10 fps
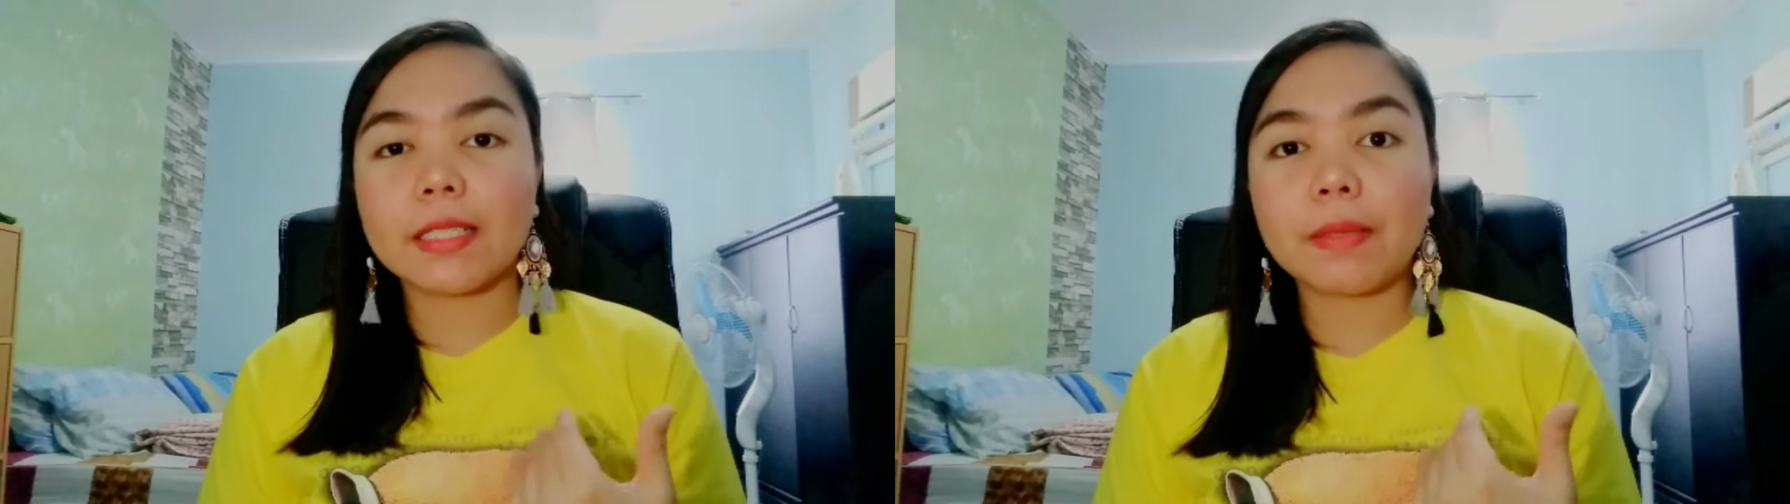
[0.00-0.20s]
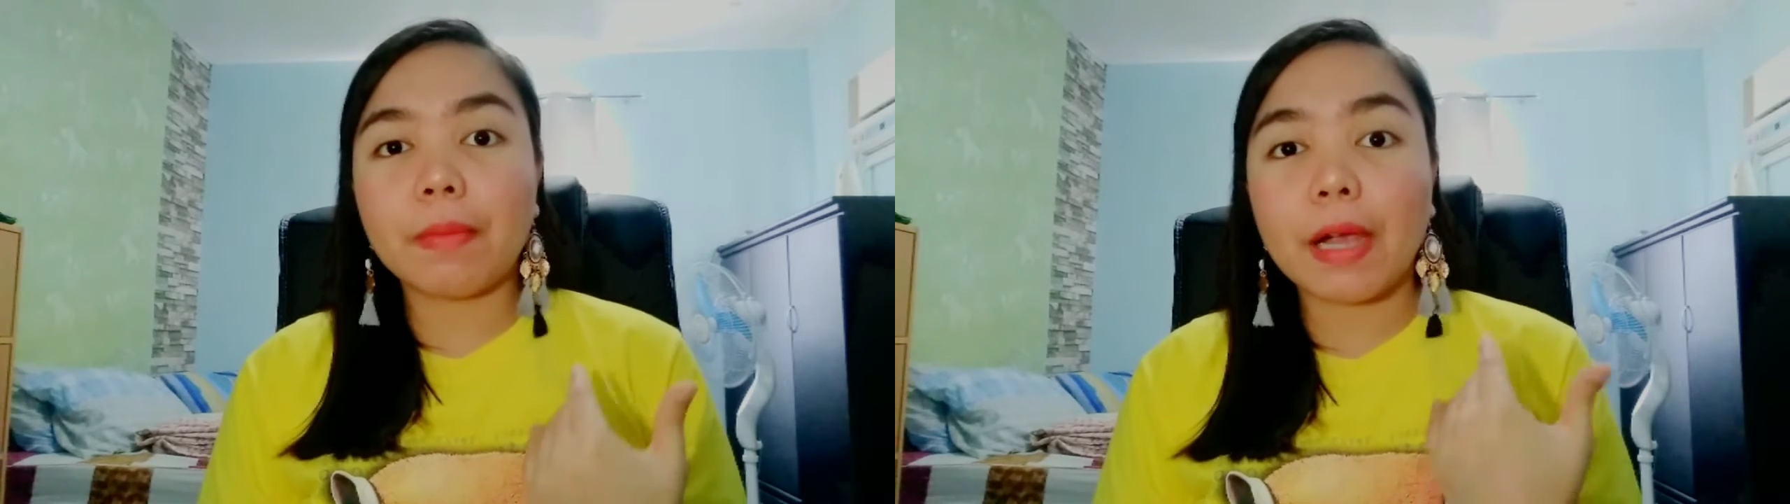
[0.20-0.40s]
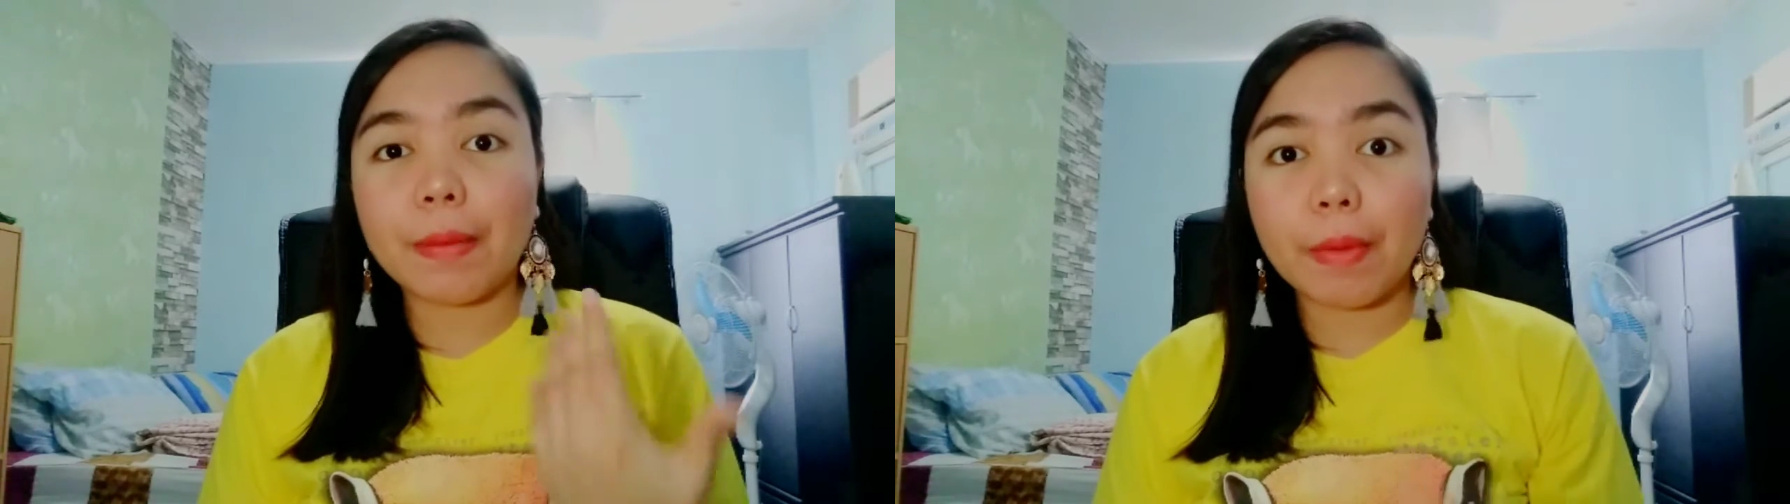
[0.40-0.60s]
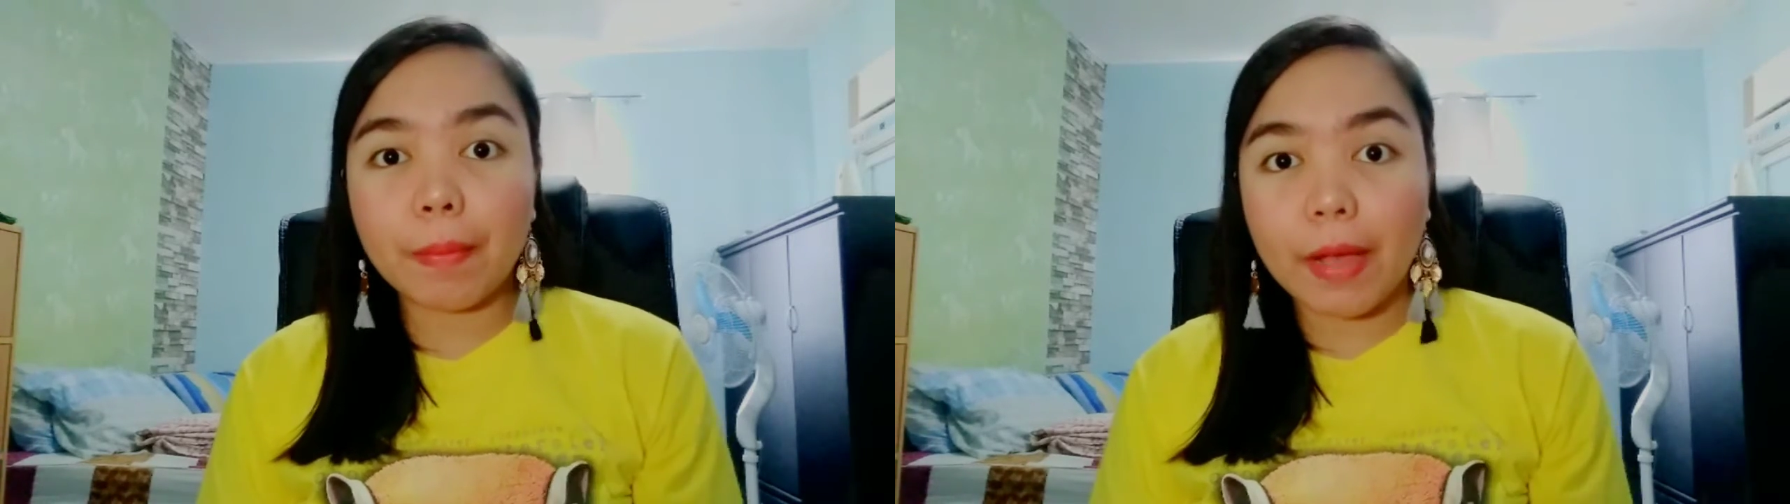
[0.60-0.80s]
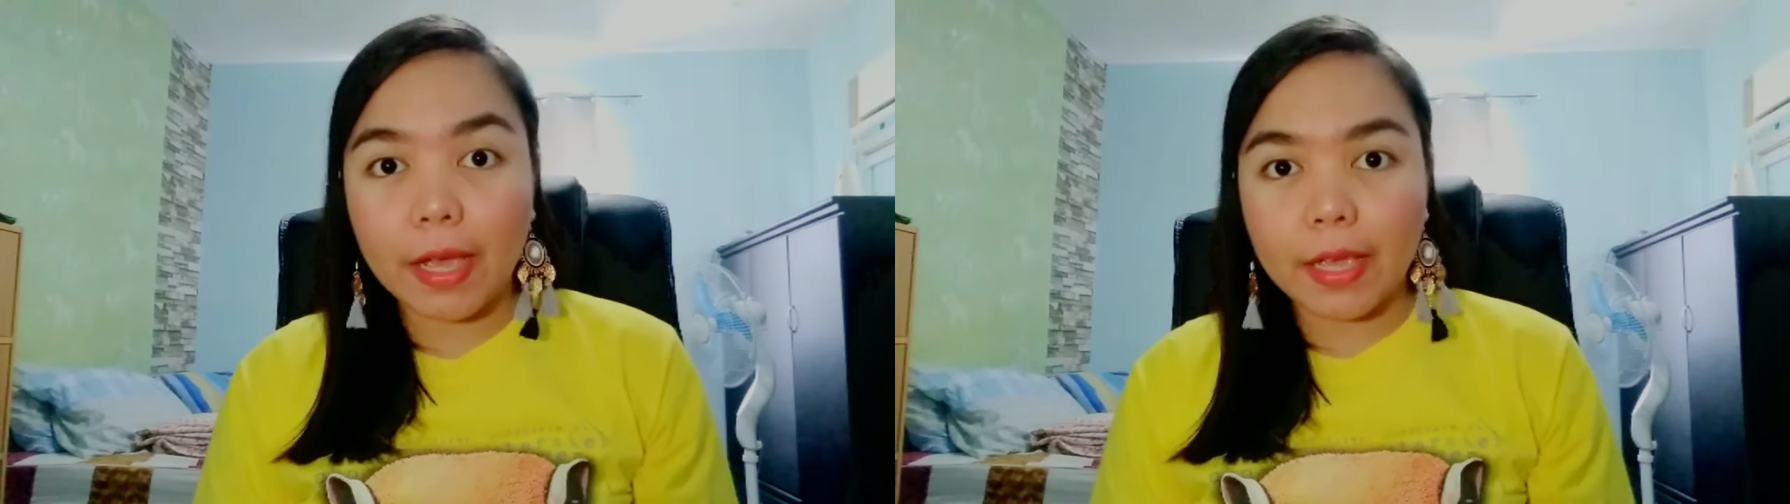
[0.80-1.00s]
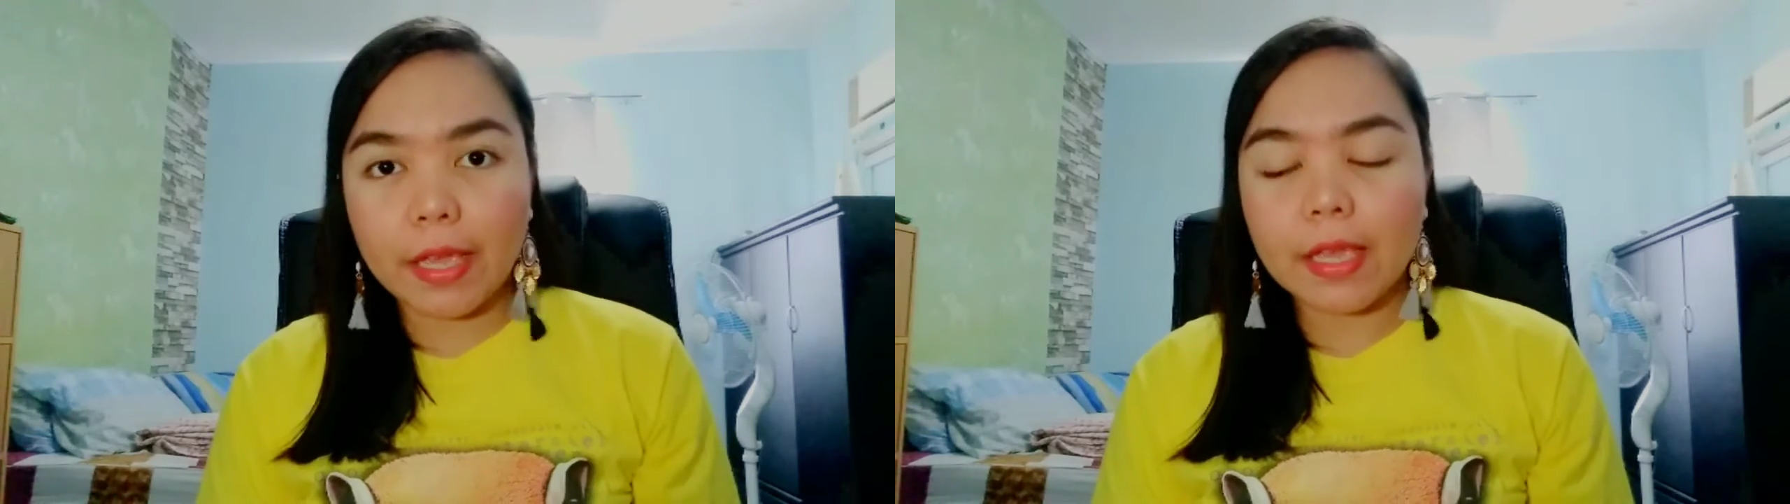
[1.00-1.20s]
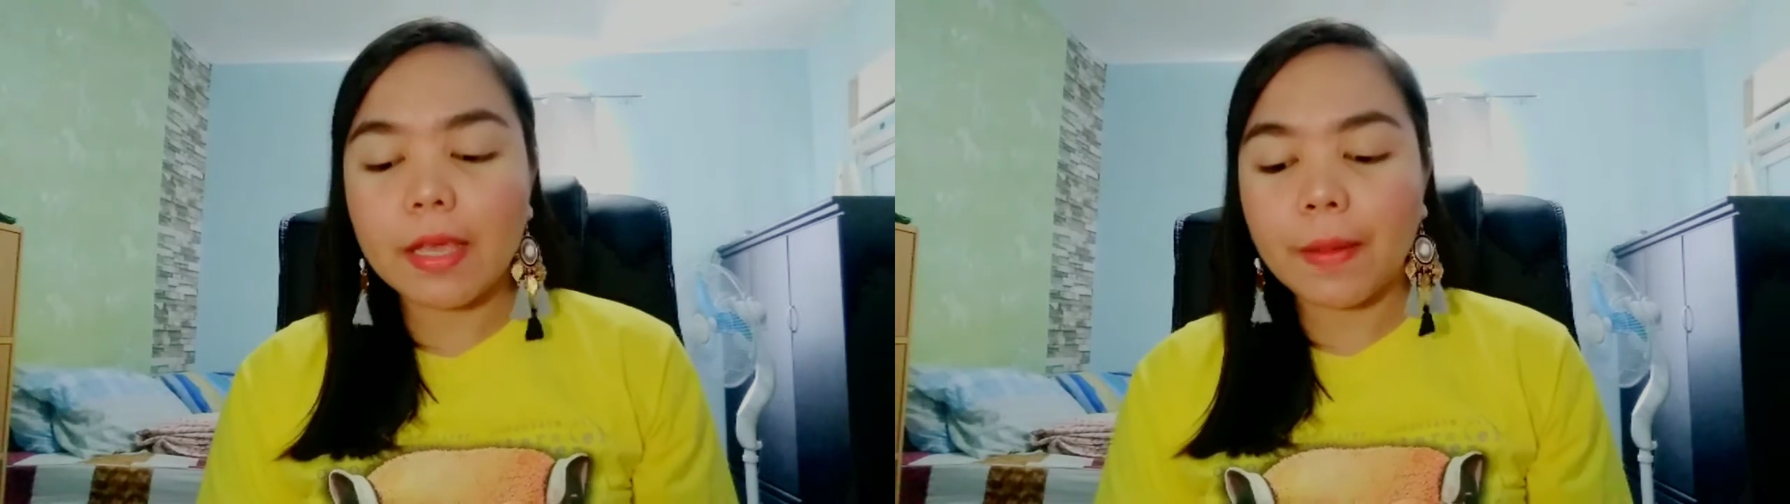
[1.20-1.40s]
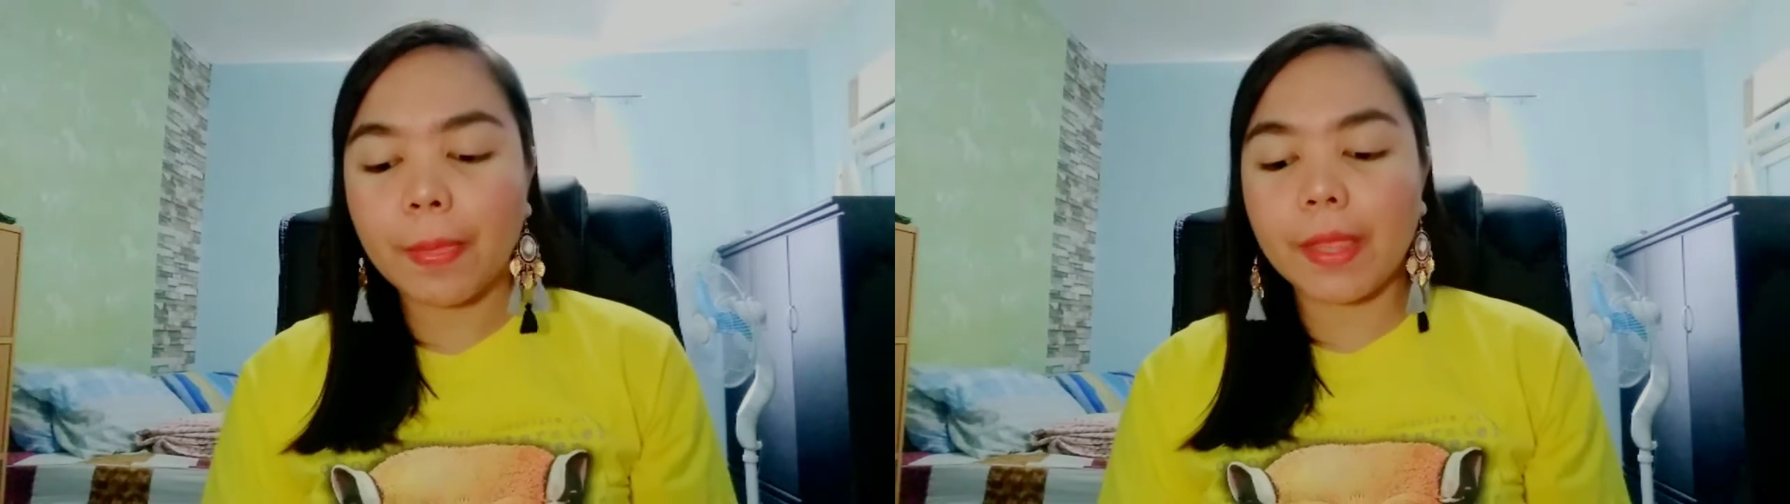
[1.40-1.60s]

sa mga babae.